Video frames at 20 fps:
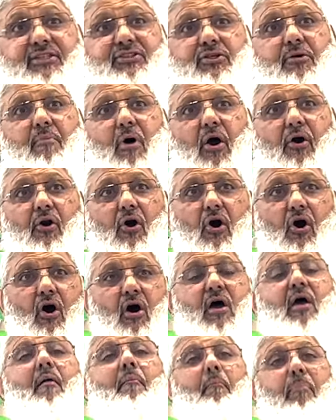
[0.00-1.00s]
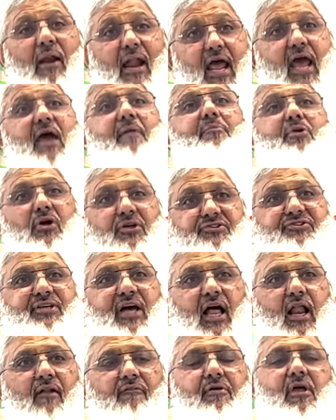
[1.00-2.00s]
it tomorrow. Blame
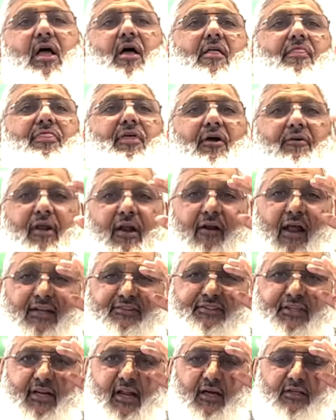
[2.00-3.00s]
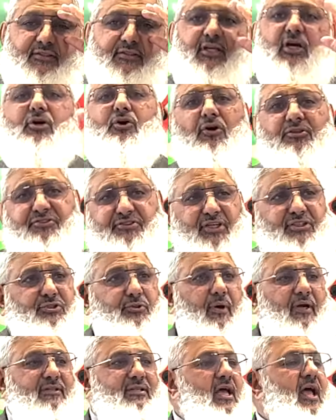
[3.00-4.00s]
yourself. The residents, the
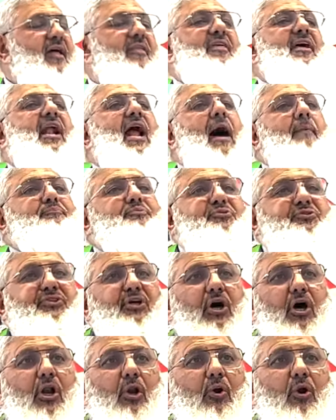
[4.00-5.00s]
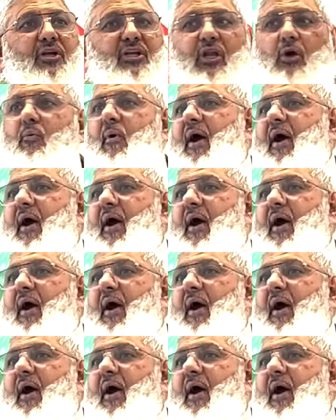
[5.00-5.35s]
constituents, they're absolutely